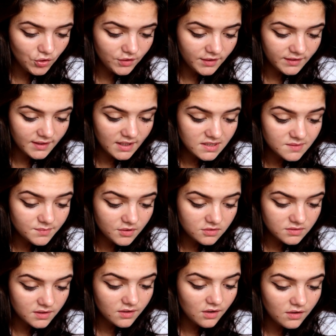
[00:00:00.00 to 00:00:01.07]
holidays
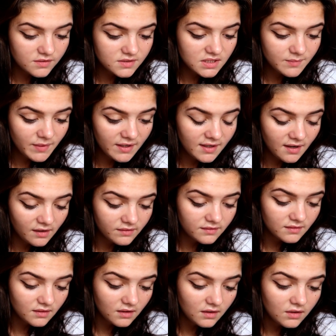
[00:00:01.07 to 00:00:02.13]
because I can't see my
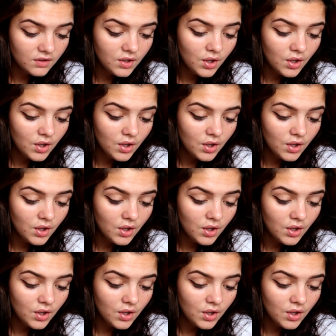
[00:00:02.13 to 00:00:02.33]
counsellor.